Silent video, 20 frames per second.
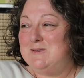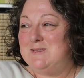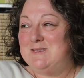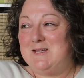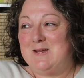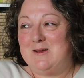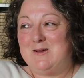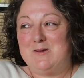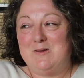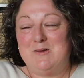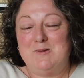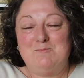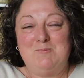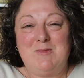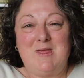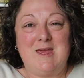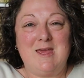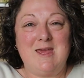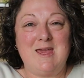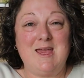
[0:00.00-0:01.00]
So
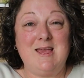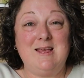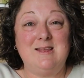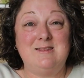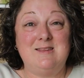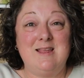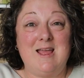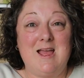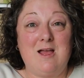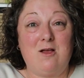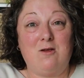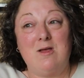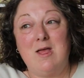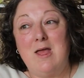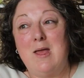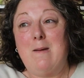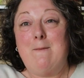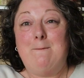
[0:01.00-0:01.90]
he's now